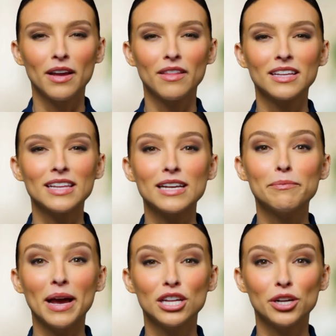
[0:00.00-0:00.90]
This has
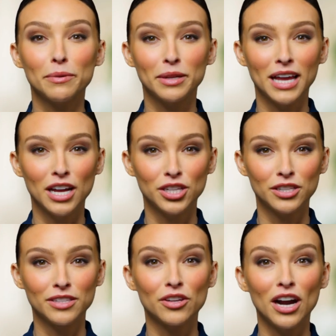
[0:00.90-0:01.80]
major
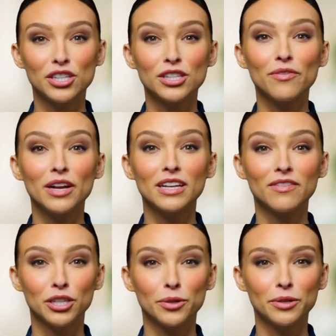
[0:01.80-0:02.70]
implications not just for
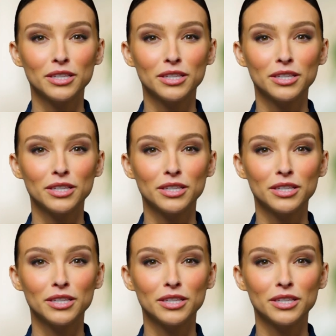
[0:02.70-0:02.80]
individuals